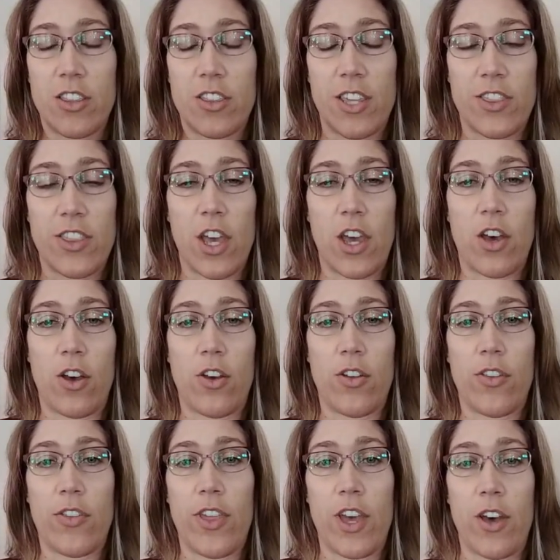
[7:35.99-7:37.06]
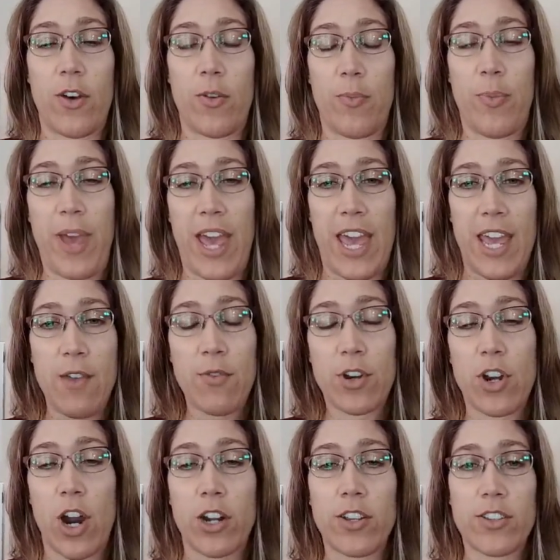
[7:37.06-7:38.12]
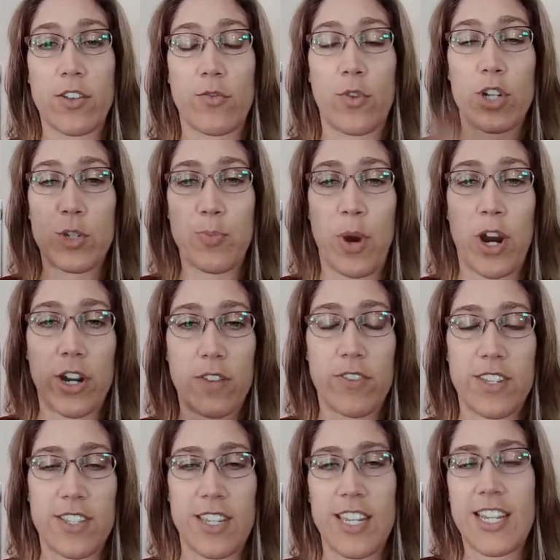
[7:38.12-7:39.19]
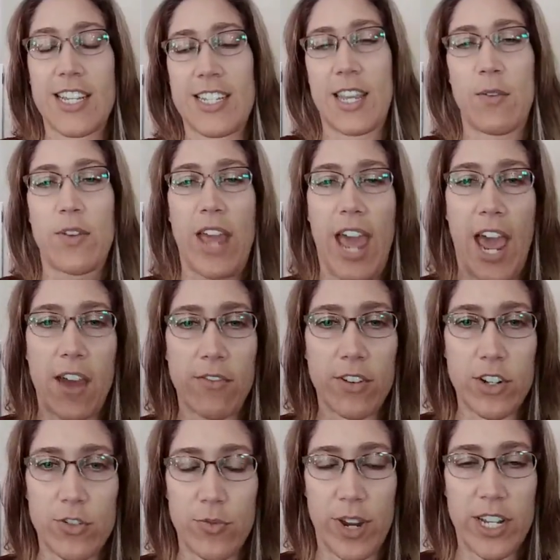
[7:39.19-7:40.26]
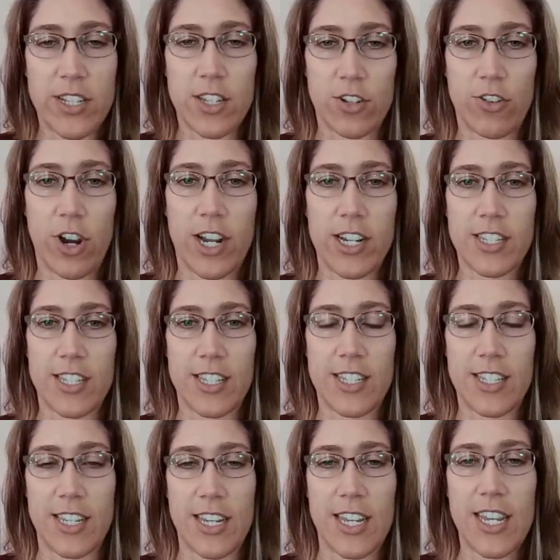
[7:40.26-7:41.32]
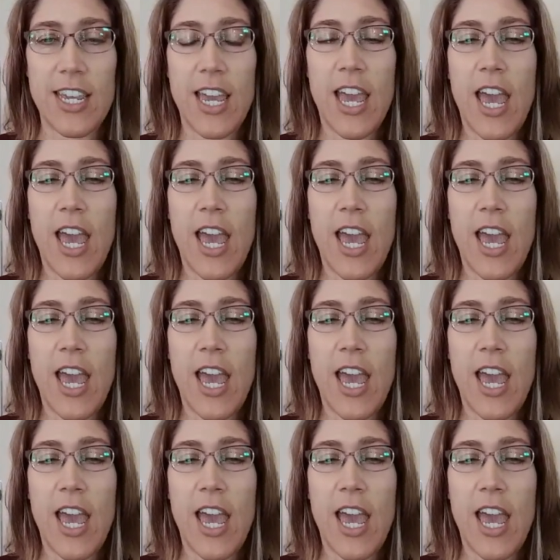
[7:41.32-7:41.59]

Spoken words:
that they'll pay regardless of which part of the city, because they would average rents across the city.